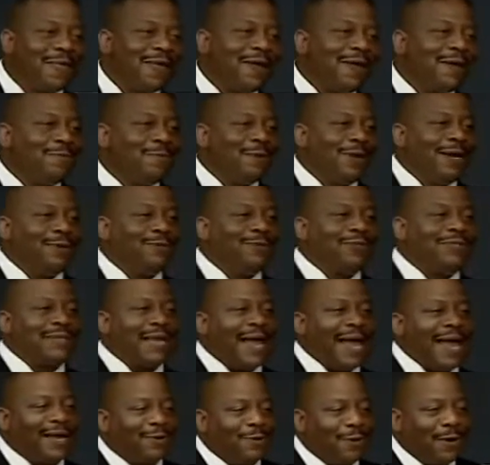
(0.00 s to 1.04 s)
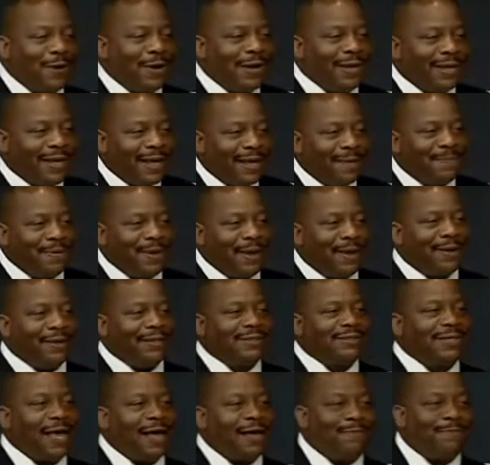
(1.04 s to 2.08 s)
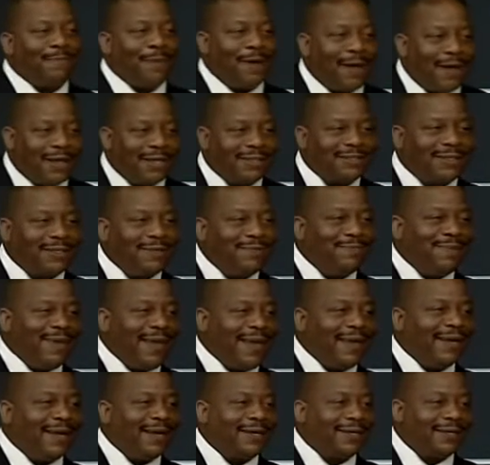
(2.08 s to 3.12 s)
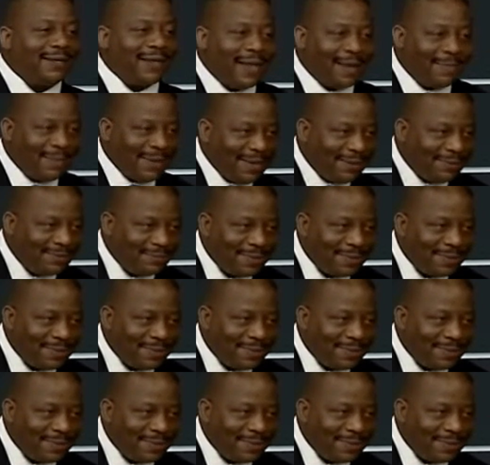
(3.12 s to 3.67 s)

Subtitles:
what it was like growing up here in South Boston, being a clubby,